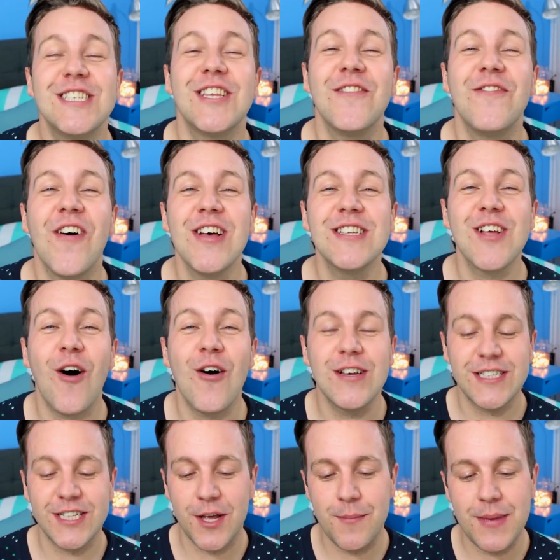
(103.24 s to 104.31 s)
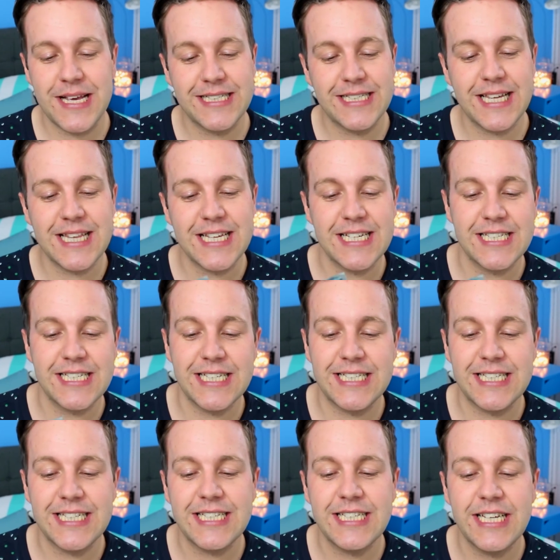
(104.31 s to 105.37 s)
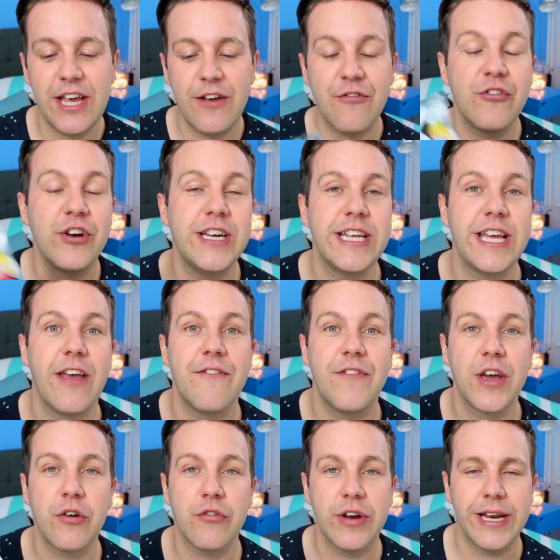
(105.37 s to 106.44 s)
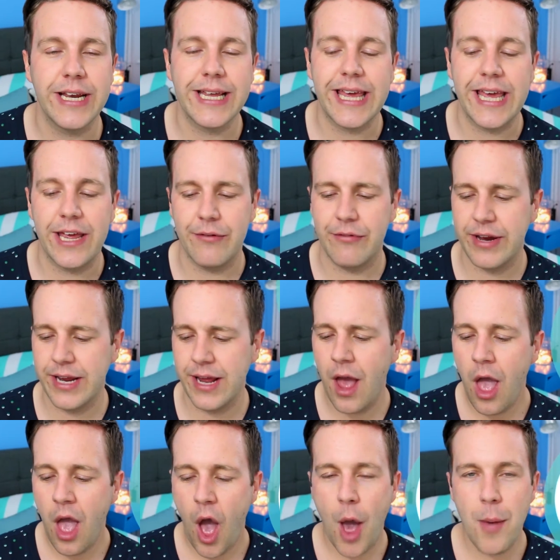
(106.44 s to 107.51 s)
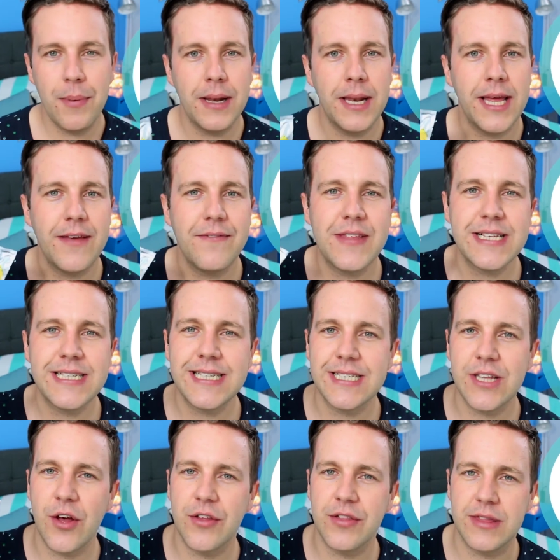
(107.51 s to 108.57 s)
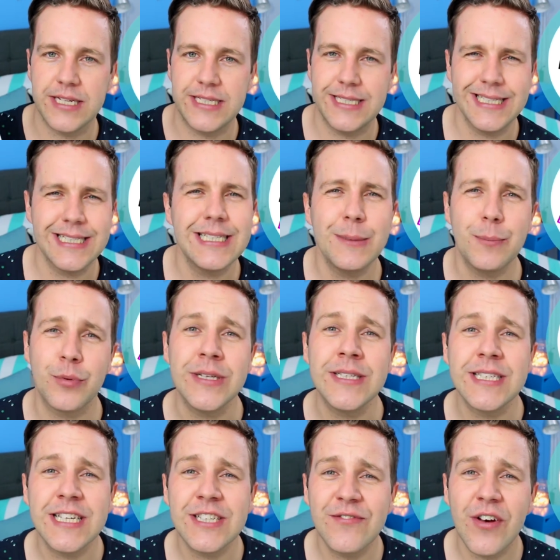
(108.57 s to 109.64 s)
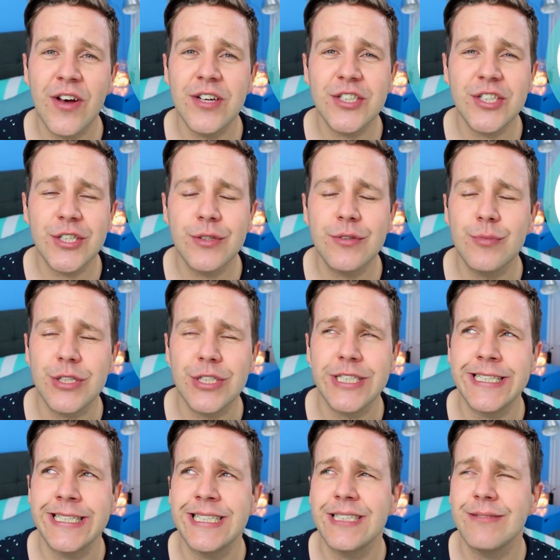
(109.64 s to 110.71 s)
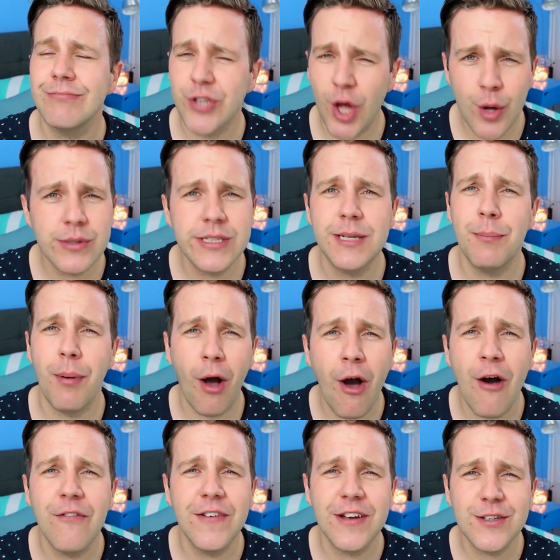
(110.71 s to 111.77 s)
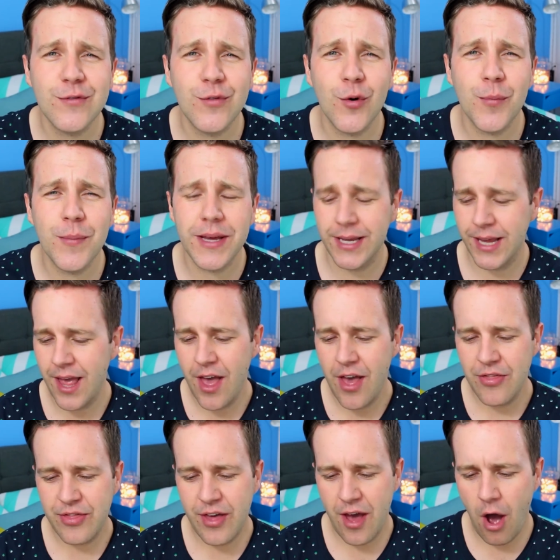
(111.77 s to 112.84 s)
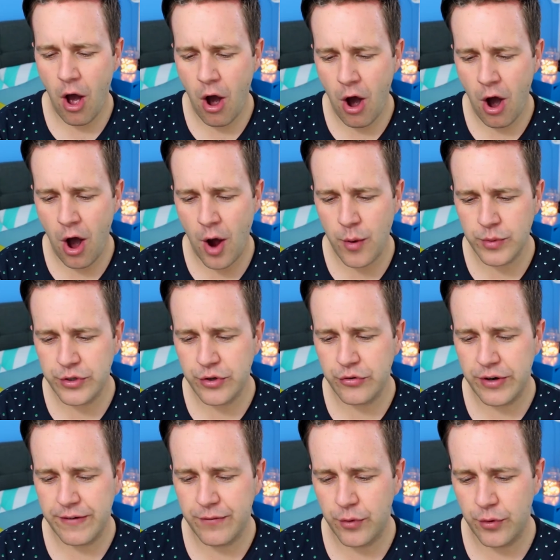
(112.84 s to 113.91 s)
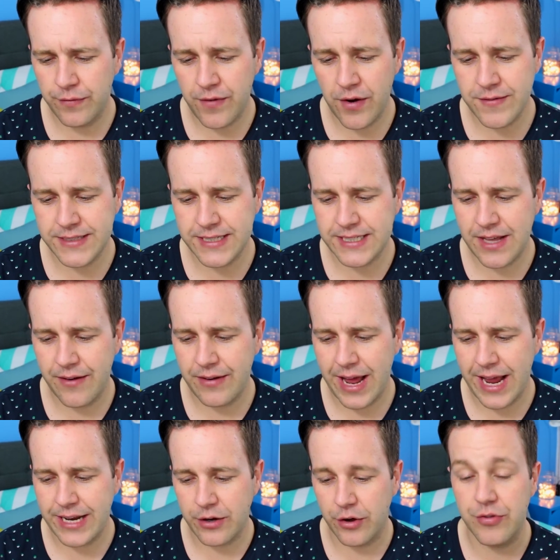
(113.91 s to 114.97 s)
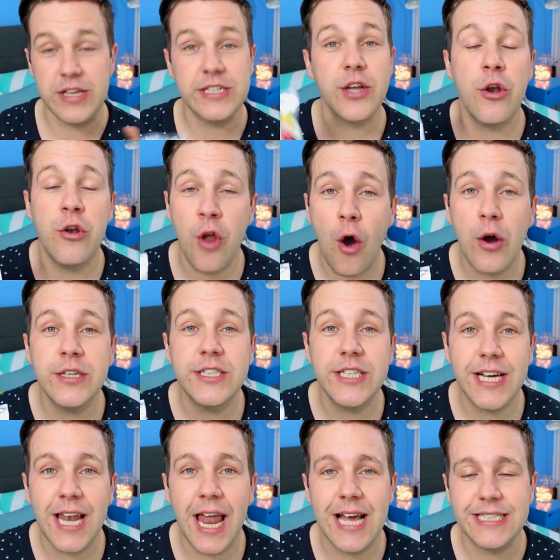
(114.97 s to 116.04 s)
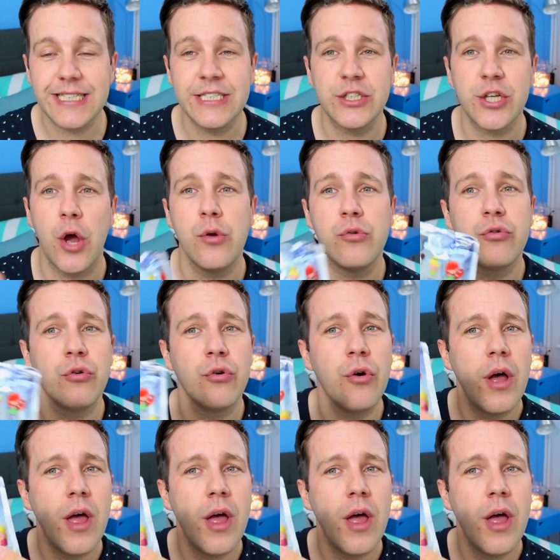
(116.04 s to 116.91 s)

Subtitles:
So the first item is this Disney 3D figurine keyring. I believe this is like the Disney princess version, which is totally perfect for me. There are 1, 2, 3, 4, 5, 6, 7, 8, 9. There's 9 to collect in total.